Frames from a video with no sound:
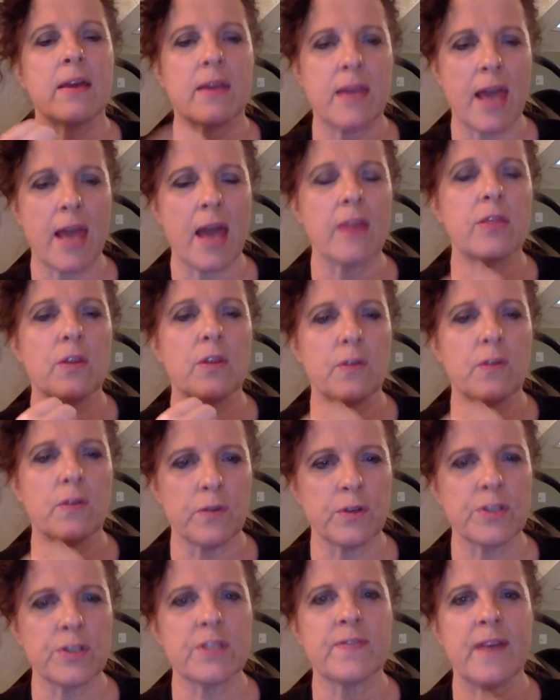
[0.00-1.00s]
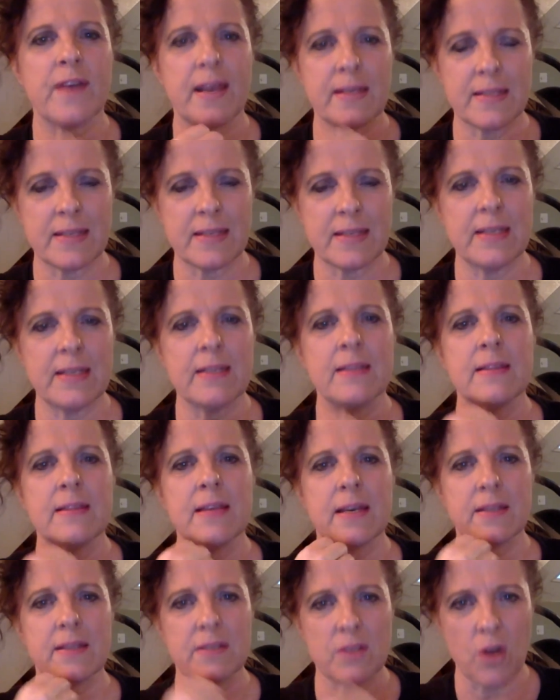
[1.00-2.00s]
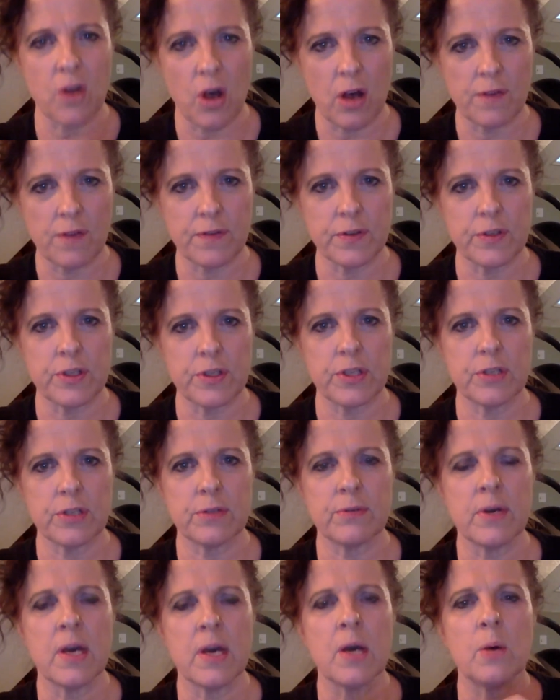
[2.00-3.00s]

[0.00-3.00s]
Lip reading: get the first vaccine that is offered to you,